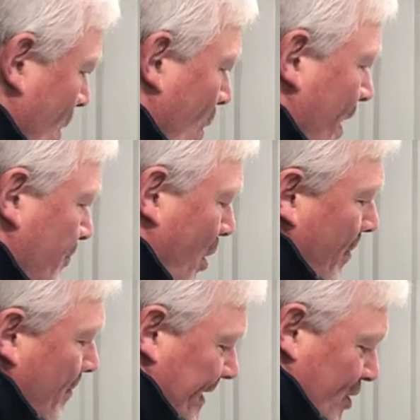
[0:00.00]
What I'd
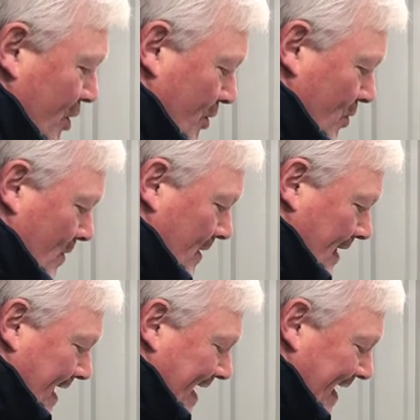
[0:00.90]
probably do
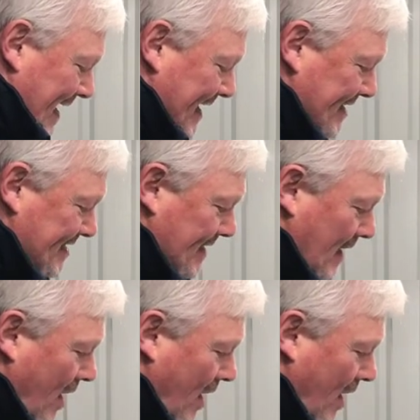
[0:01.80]
is